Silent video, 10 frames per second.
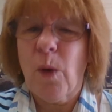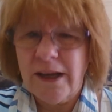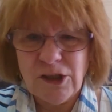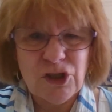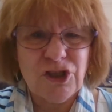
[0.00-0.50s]

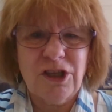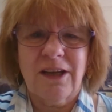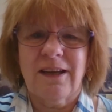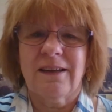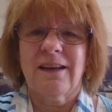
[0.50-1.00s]

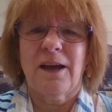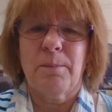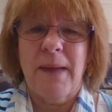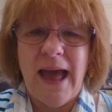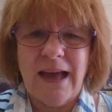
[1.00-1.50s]
question
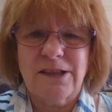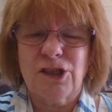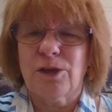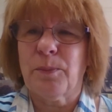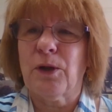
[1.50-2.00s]

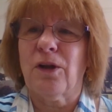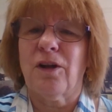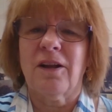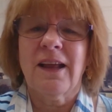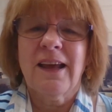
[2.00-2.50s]

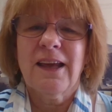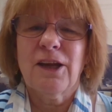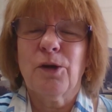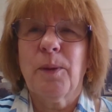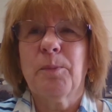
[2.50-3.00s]
imaginable
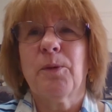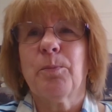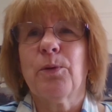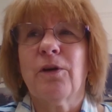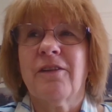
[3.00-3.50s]
you know
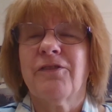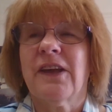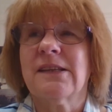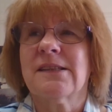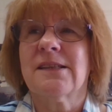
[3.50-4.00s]
people
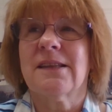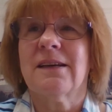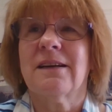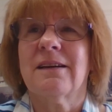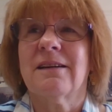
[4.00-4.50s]
preface the
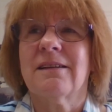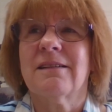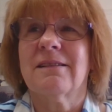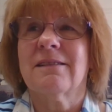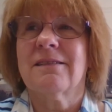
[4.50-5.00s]

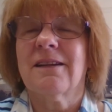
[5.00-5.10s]
uh,